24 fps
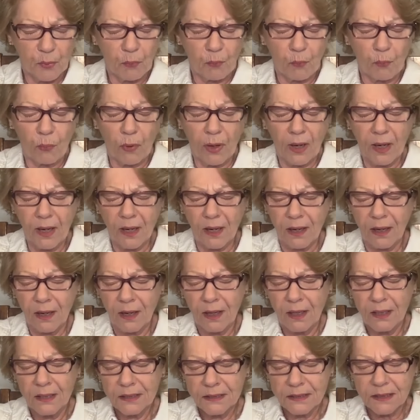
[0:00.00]
where
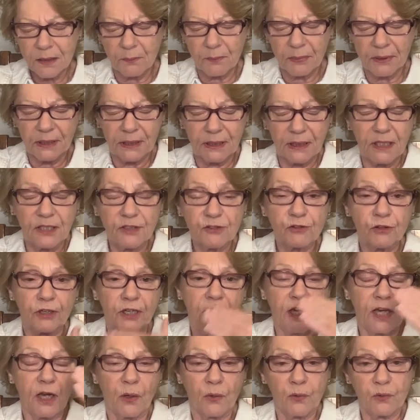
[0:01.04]
somebody
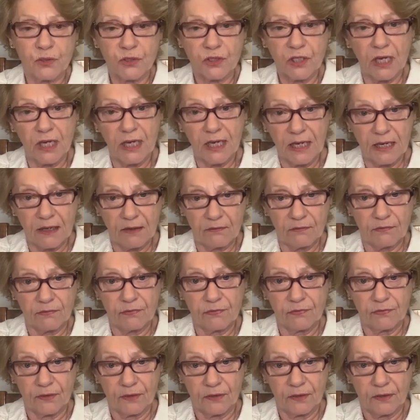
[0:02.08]
literally goes to live
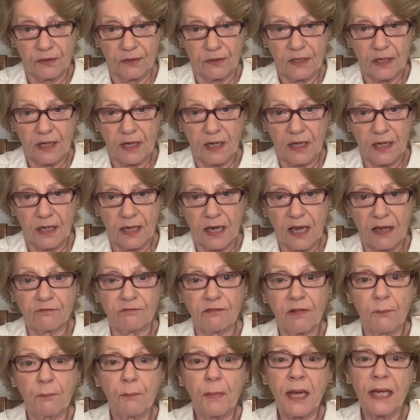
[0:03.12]
and
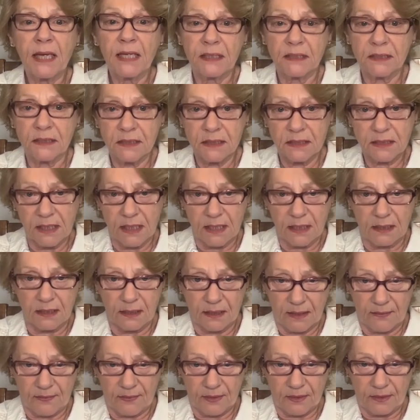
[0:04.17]
remains in
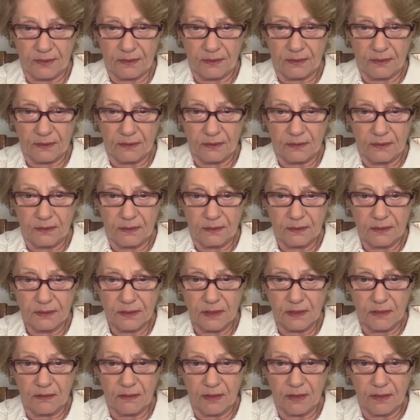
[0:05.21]
another
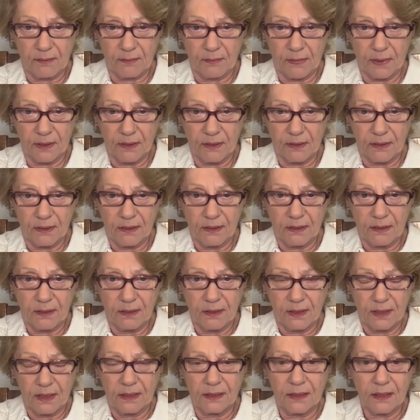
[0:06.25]
time
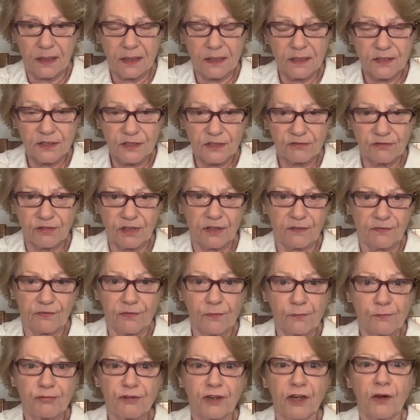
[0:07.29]
in history
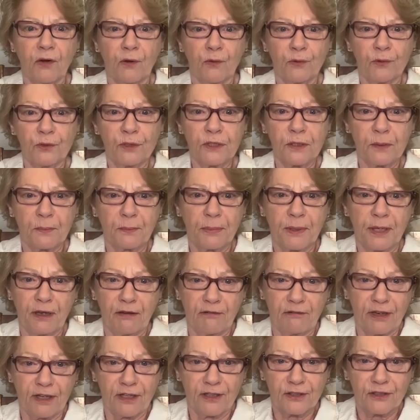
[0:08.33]
for prolonged
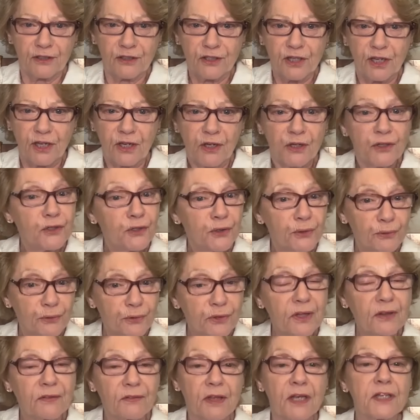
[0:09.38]
periods? Do you
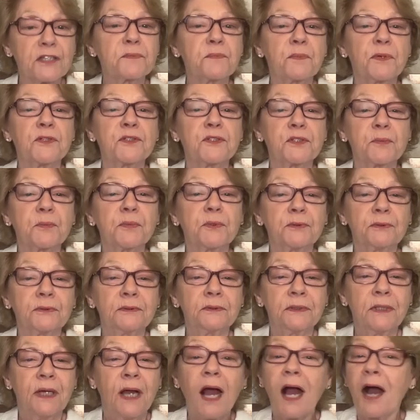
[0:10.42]
think that's possible?
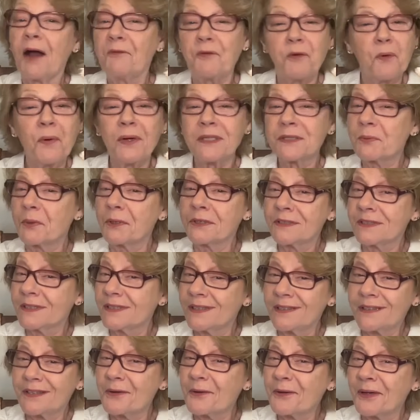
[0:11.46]
I've always wanted
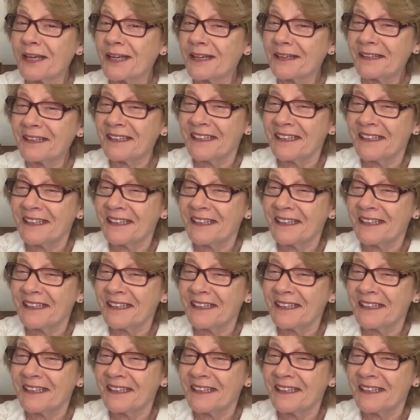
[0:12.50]
to do it.